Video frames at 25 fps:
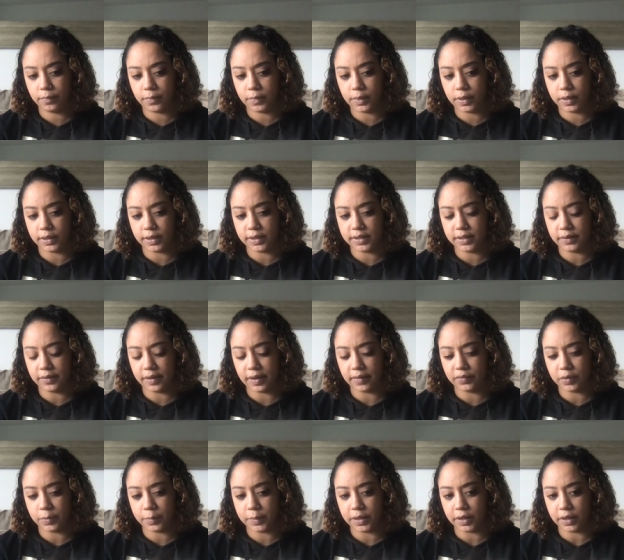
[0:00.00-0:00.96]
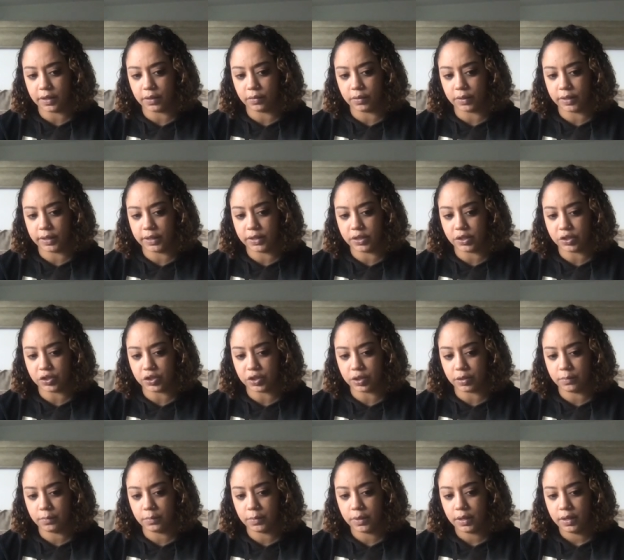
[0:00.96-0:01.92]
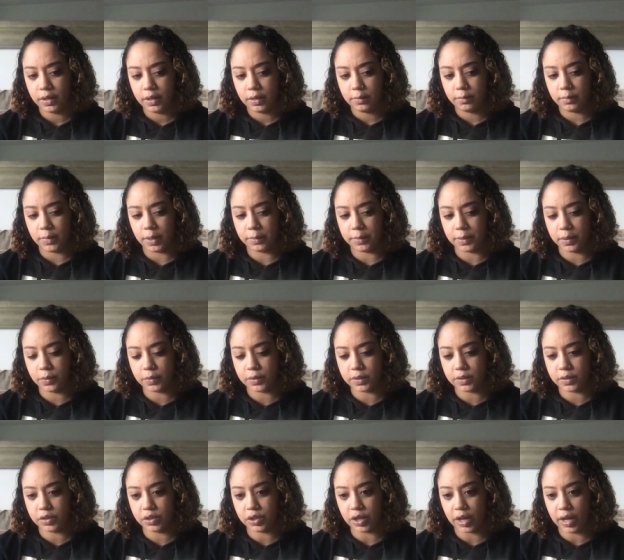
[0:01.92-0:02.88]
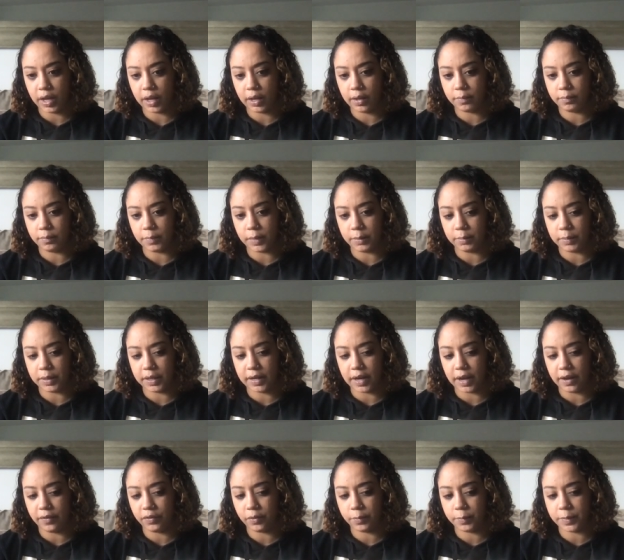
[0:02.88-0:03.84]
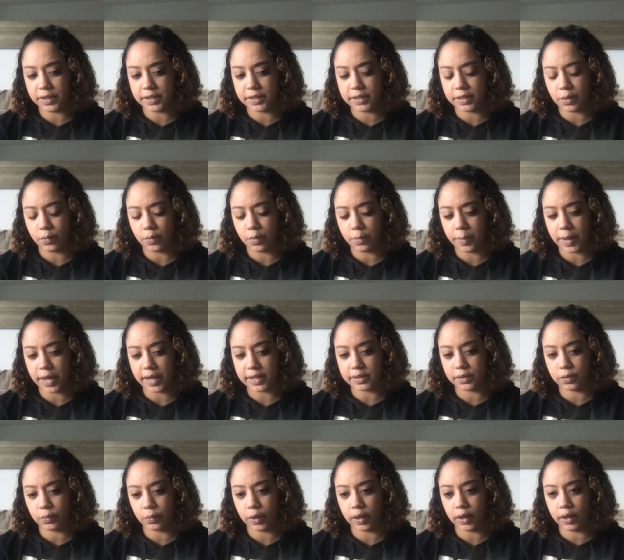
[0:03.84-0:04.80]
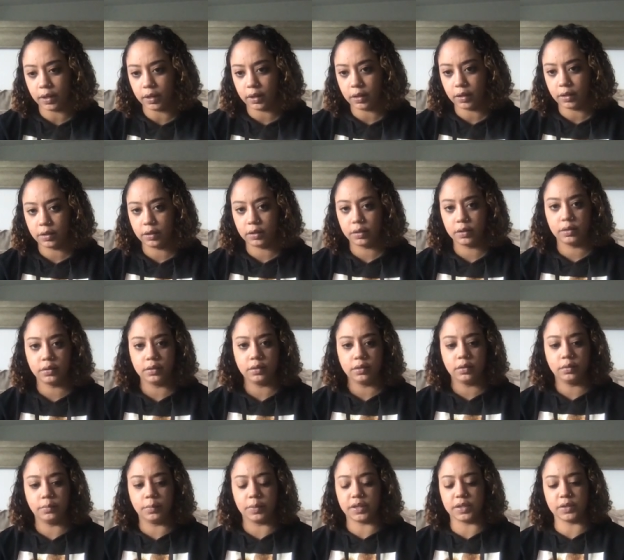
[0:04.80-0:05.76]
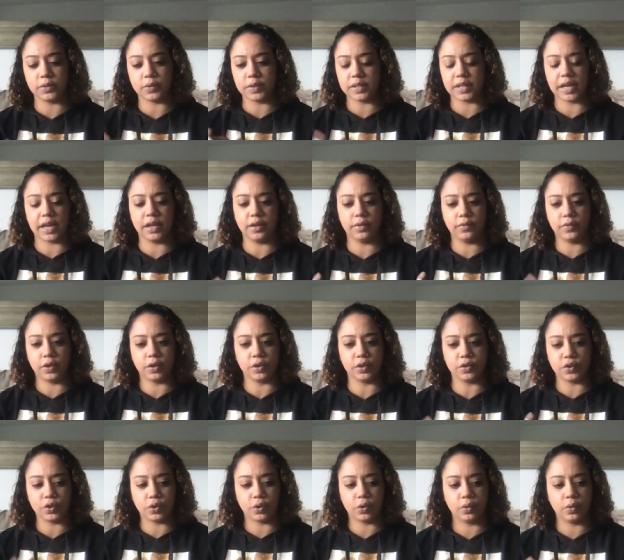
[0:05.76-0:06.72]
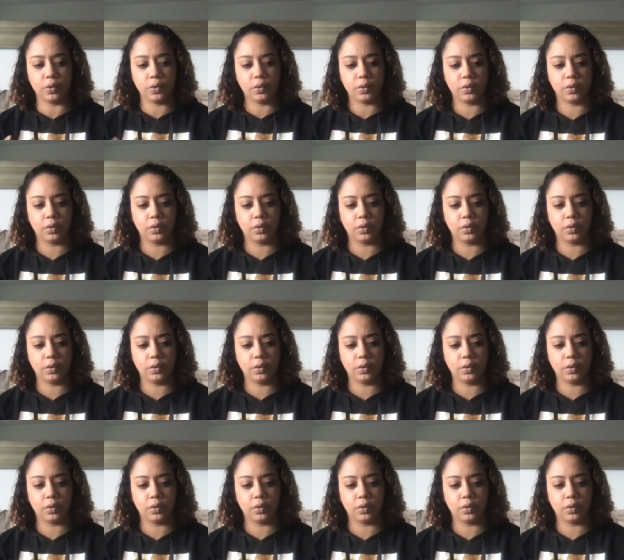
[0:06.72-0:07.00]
it doesn't even have to be like a relationship. Maybe it was a job. Maybe, God forbid, someone passed away. But this was out of your control.